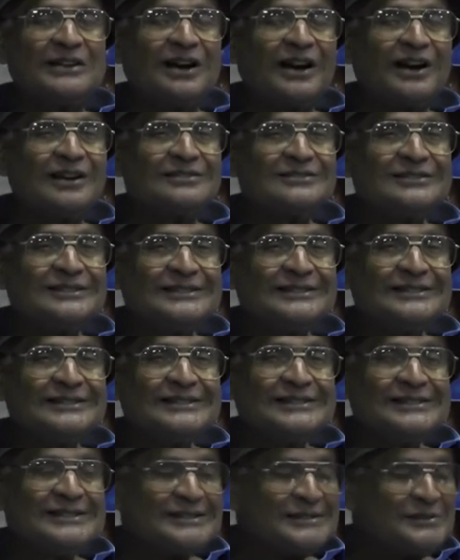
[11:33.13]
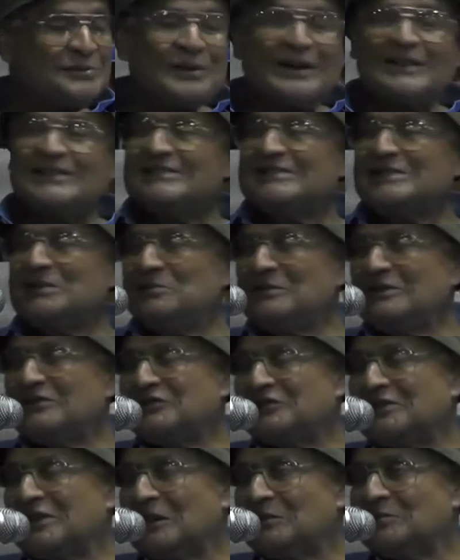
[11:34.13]
heart. What is the
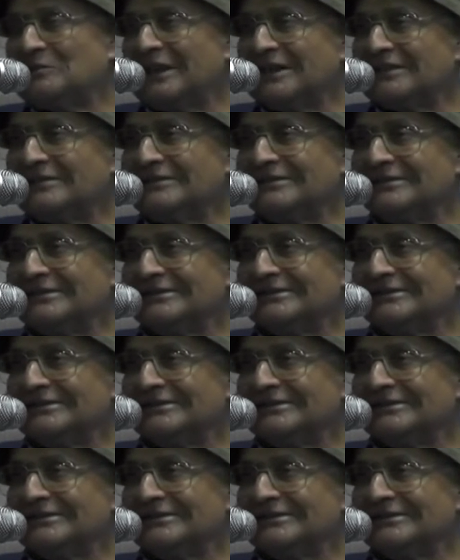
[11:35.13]
mystery of that?